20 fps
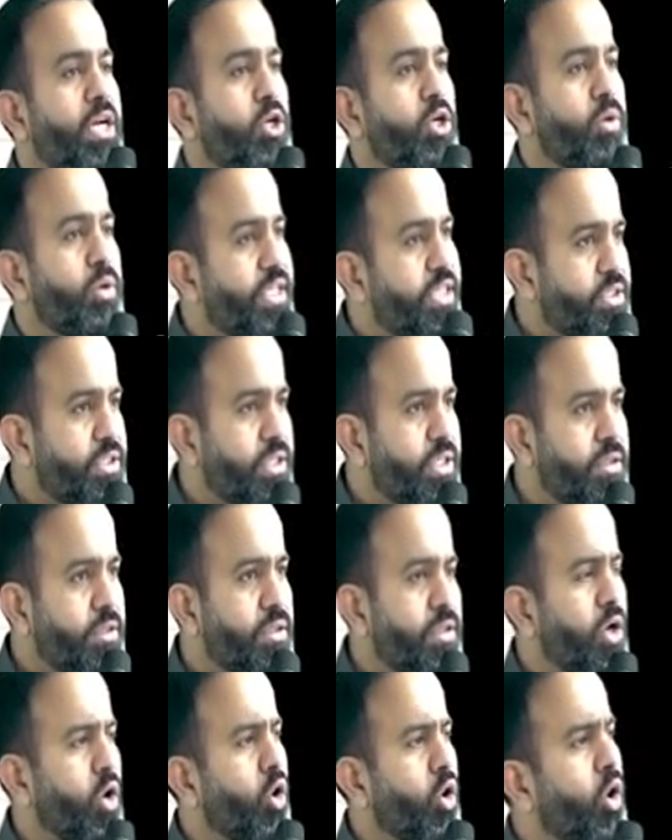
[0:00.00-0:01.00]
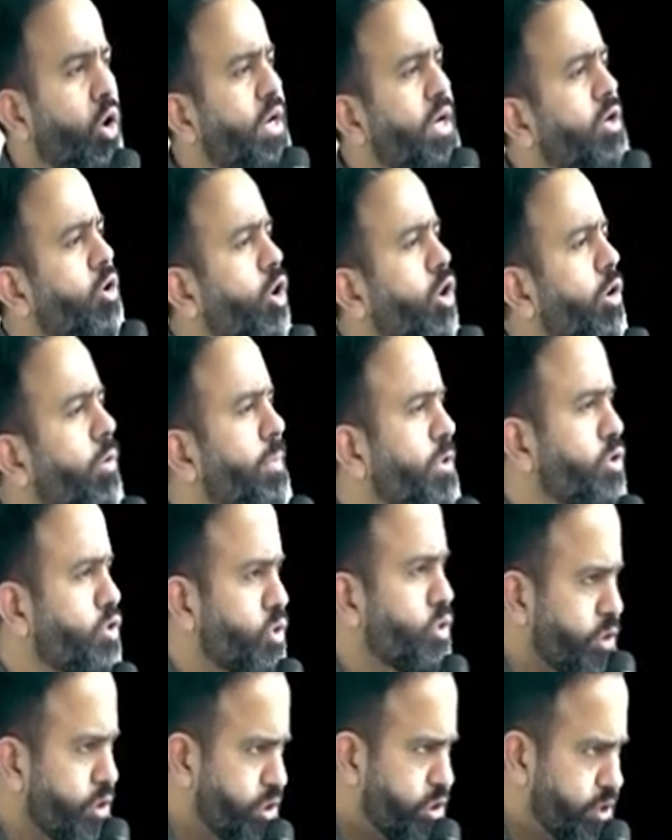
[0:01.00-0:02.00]
donation or a corpus
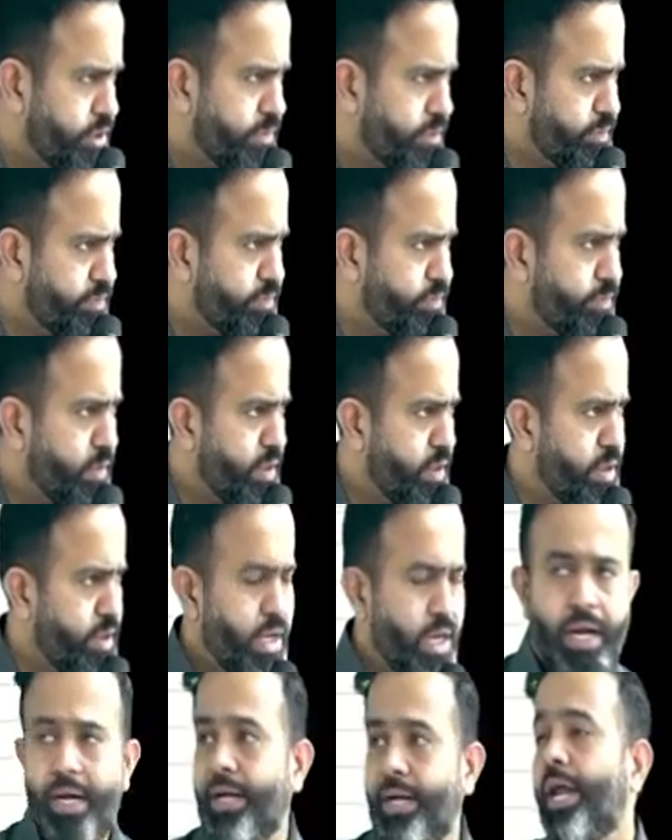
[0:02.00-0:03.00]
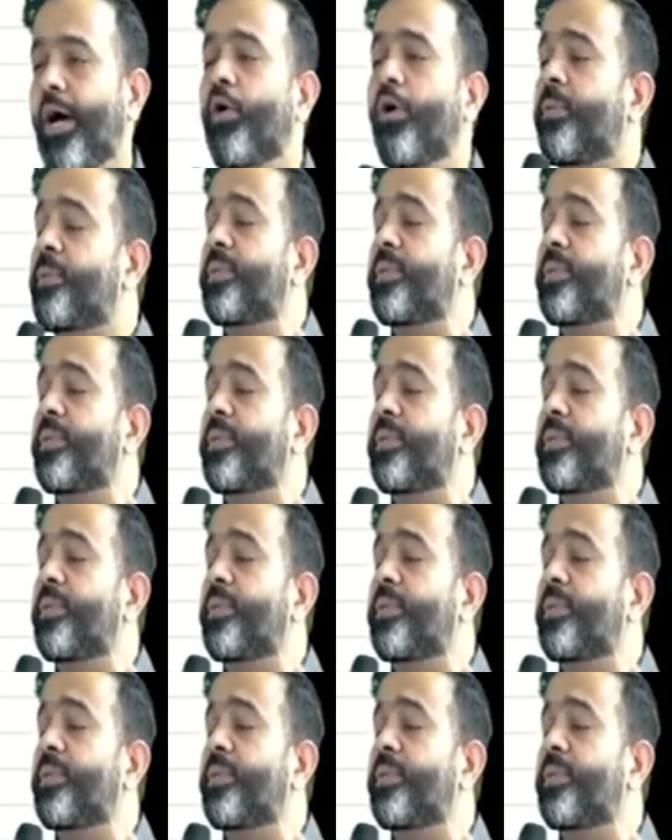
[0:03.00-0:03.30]
donation. Now if